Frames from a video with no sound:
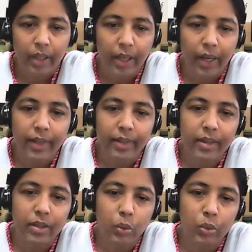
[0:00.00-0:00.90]
and
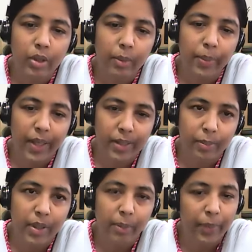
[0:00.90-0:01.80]
to the
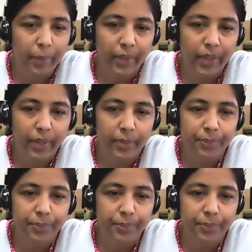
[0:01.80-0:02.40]
plasma membrane.